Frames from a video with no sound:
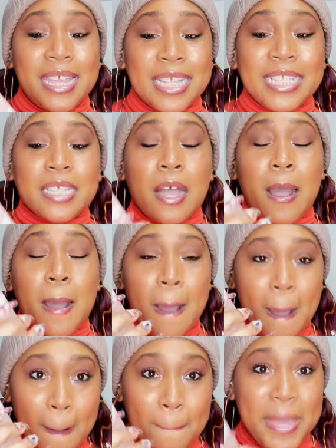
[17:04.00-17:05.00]
it's
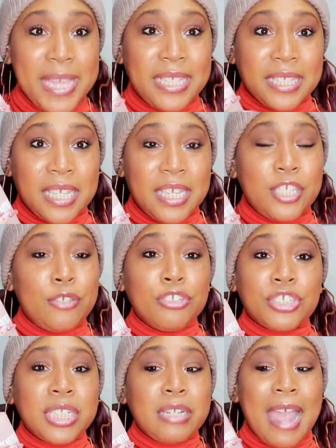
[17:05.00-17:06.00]
amazing.
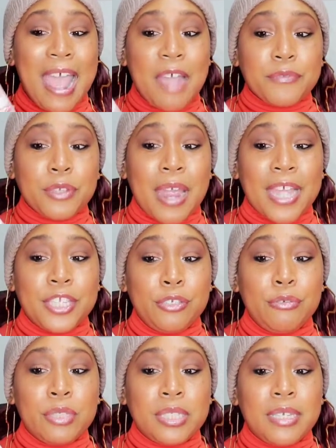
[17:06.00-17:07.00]
Usually after I
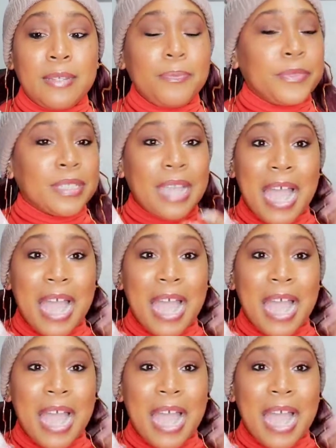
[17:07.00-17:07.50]
use it,